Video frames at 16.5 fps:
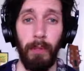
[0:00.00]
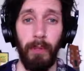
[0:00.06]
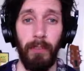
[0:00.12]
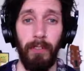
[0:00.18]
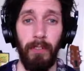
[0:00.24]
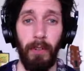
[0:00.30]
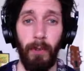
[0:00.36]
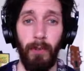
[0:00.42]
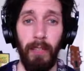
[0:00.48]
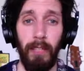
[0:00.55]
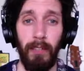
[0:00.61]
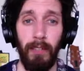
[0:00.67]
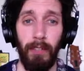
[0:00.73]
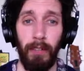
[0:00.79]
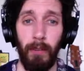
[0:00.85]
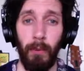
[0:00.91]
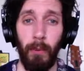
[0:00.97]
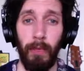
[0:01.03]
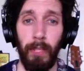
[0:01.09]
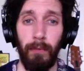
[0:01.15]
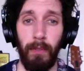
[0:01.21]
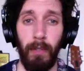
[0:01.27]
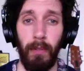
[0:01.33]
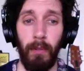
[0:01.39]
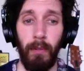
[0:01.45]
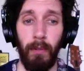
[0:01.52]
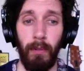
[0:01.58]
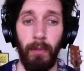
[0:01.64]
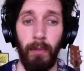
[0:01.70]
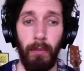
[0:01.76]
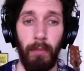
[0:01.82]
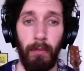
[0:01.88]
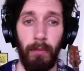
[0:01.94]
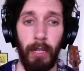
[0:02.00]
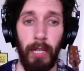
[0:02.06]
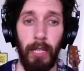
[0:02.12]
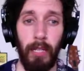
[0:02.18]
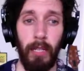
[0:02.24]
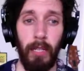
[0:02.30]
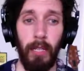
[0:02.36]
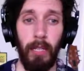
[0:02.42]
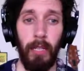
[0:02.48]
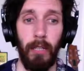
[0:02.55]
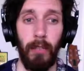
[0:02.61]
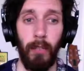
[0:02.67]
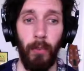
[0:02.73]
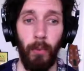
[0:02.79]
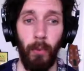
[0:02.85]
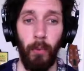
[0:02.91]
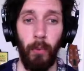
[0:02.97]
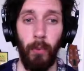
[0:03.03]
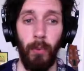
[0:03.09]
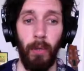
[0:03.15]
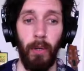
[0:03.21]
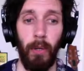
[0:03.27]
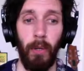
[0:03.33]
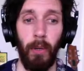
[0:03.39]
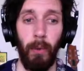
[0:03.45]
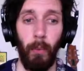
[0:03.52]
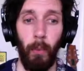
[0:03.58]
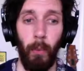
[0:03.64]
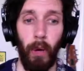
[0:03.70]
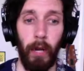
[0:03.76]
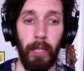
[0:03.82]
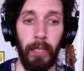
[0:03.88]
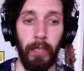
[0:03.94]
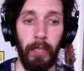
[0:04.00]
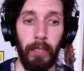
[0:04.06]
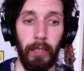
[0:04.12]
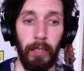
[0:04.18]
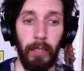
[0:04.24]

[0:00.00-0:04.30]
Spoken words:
go to Sophie. So we'll give you 3, 2, 1.